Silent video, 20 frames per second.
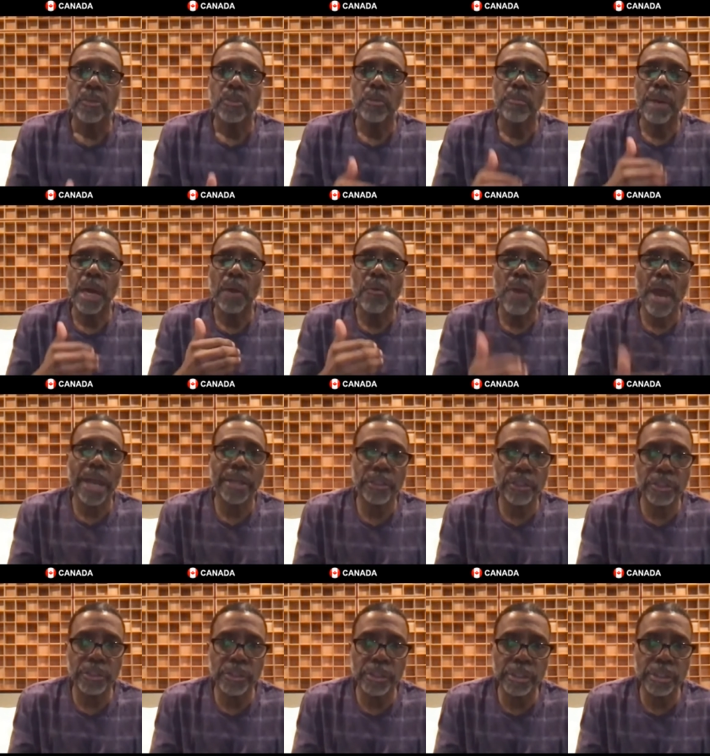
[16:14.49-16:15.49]
So my
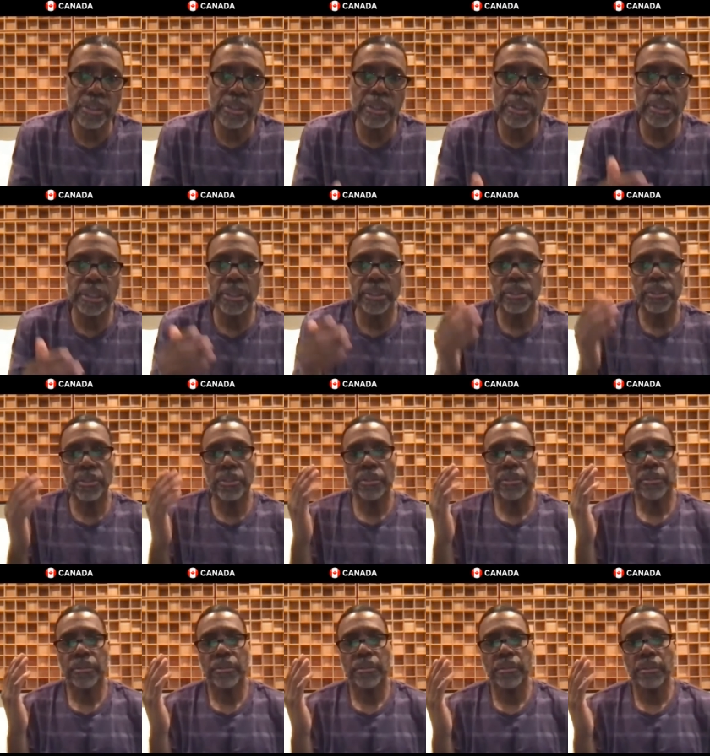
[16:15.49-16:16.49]
righteousness
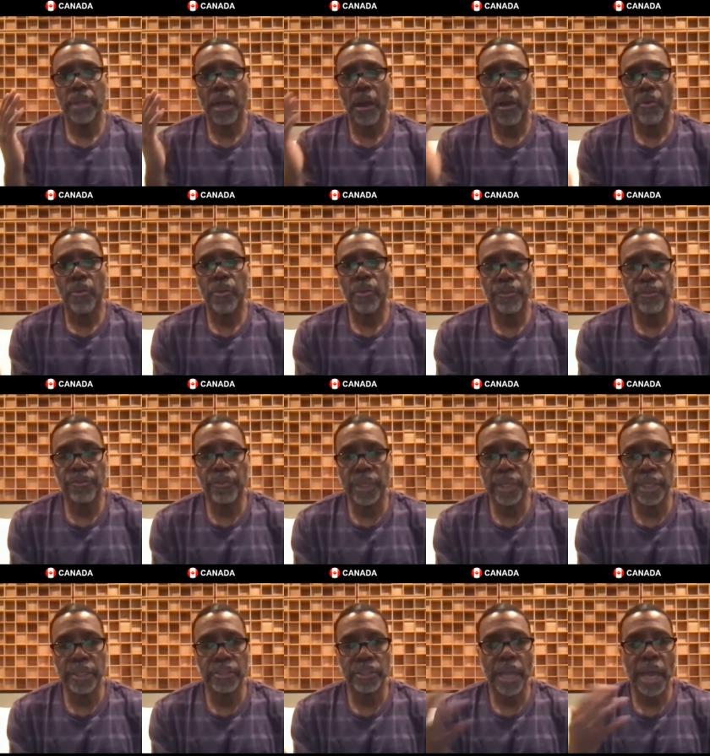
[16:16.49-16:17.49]
is already
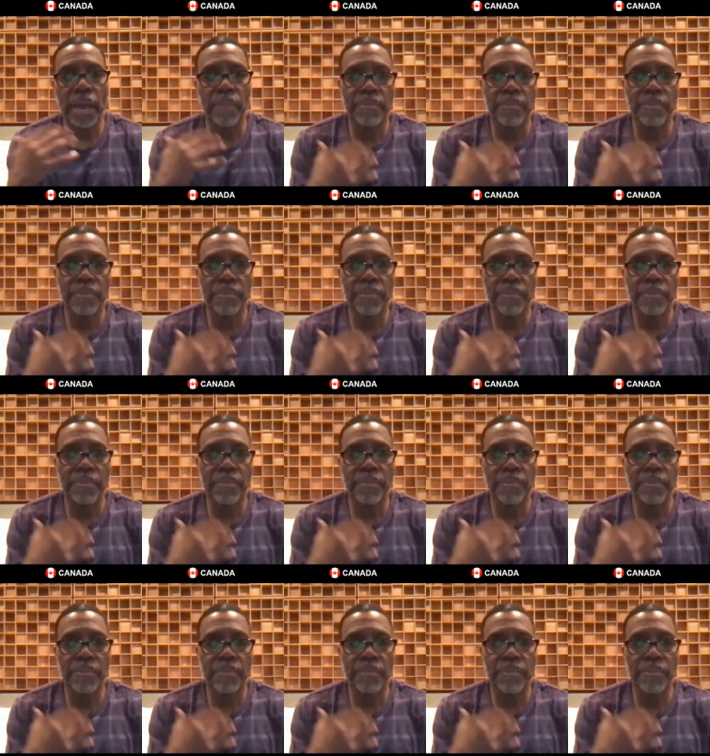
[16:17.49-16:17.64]
finished.